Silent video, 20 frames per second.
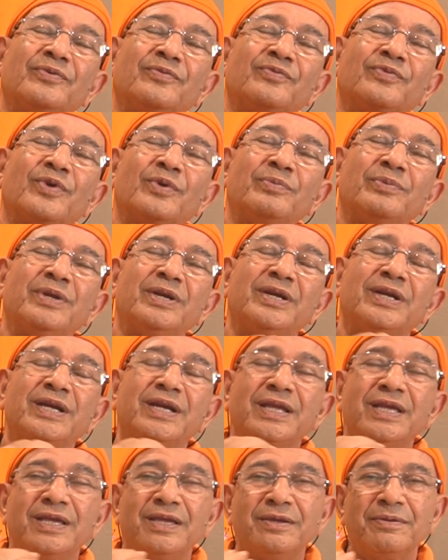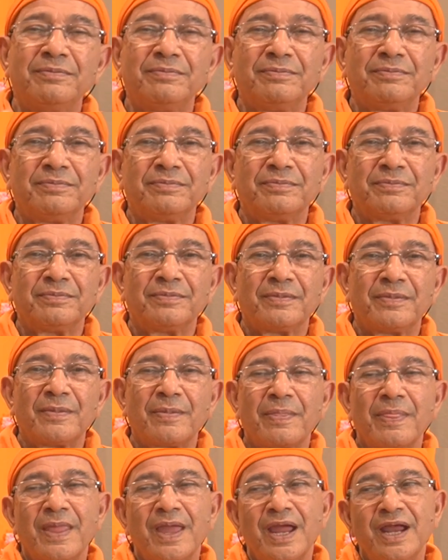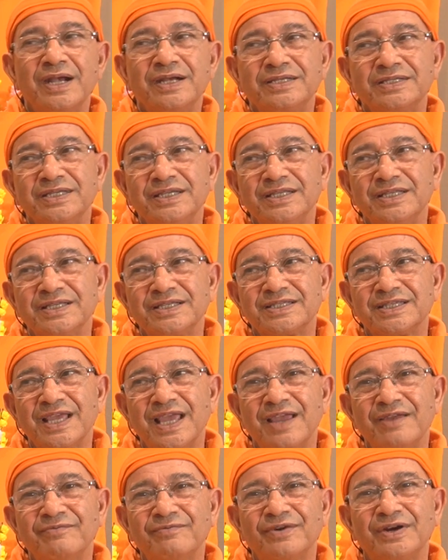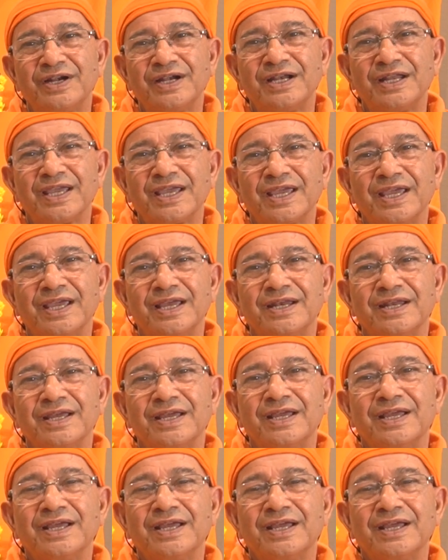from the dream and see the same world again.